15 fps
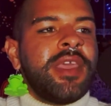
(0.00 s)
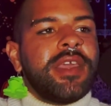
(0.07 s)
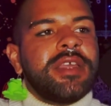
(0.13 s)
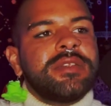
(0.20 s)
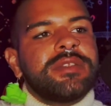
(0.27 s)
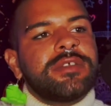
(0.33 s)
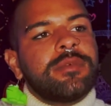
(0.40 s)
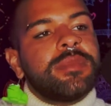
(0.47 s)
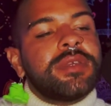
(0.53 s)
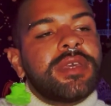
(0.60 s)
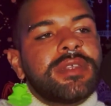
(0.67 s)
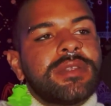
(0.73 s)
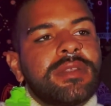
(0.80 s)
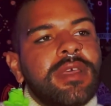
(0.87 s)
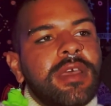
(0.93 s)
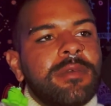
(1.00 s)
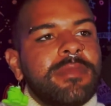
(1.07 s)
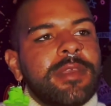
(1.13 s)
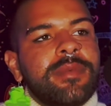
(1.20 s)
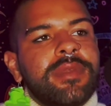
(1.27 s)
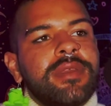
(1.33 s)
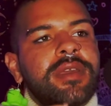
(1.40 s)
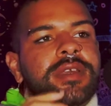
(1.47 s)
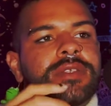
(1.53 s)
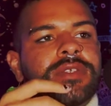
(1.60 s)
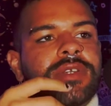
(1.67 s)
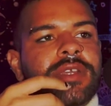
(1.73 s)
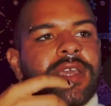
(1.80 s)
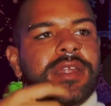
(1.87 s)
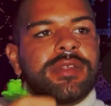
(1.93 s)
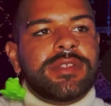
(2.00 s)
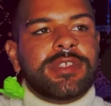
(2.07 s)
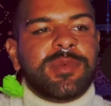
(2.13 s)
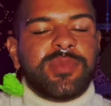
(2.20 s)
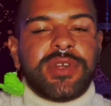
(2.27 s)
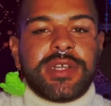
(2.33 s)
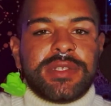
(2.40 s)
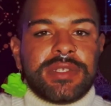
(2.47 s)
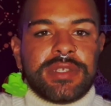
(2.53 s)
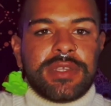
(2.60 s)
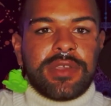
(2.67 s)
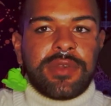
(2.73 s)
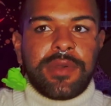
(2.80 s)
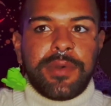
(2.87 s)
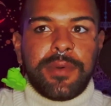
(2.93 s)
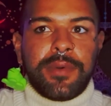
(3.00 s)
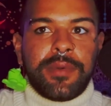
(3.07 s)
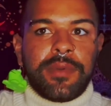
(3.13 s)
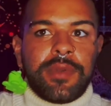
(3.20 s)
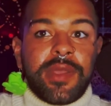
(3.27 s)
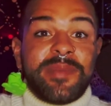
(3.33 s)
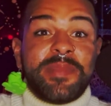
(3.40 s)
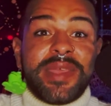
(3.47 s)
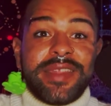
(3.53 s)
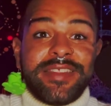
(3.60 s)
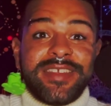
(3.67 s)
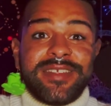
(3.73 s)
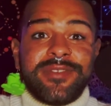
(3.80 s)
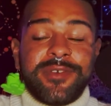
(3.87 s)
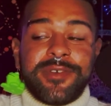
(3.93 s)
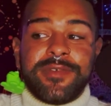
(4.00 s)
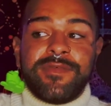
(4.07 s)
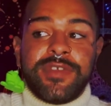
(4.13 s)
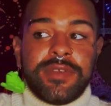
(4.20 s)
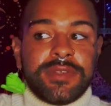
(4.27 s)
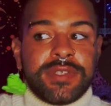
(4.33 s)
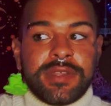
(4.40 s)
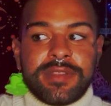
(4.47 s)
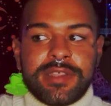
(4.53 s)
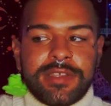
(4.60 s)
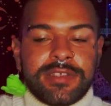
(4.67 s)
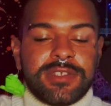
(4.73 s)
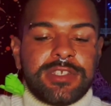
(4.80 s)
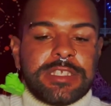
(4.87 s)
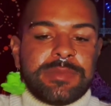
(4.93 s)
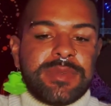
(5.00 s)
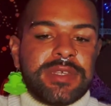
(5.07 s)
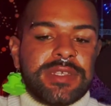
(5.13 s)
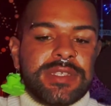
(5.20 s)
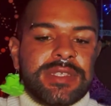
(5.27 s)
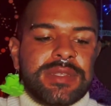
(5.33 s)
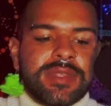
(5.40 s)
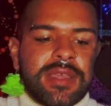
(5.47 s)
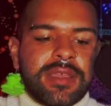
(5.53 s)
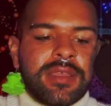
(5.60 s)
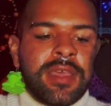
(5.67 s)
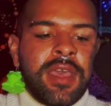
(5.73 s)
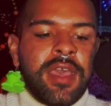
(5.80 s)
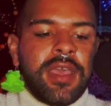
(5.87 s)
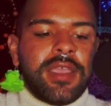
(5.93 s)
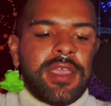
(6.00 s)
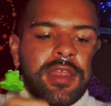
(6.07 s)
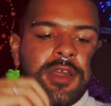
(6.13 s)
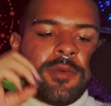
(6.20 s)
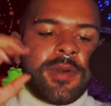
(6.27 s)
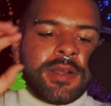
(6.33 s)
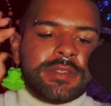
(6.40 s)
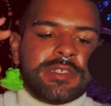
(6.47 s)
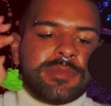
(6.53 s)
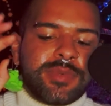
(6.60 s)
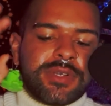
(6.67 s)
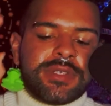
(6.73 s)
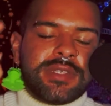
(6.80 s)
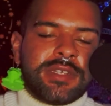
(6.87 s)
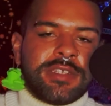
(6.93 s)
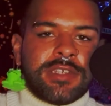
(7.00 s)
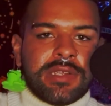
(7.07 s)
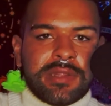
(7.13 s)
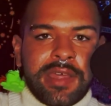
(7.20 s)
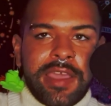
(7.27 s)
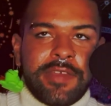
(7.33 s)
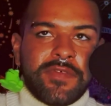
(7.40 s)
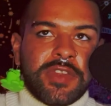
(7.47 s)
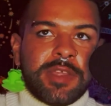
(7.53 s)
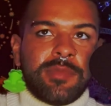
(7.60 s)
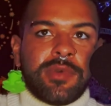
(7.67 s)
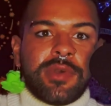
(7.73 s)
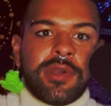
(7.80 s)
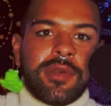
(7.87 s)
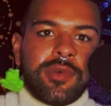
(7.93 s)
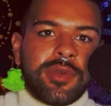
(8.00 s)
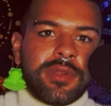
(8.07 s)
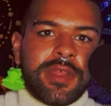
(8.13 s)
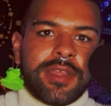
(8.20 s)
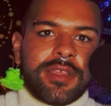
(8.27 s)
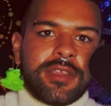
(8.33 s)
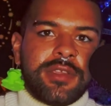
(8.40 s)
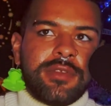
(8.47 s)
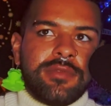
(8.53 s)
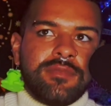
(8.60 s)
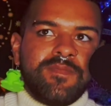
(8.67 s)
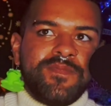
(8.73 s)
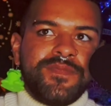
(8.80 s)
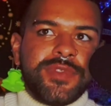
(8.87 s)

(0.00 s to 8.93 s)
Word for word: And so because of that, maybe you guys are kind of suppressing your own opinion or views on things just because like you don't want this person in your life anymore or like you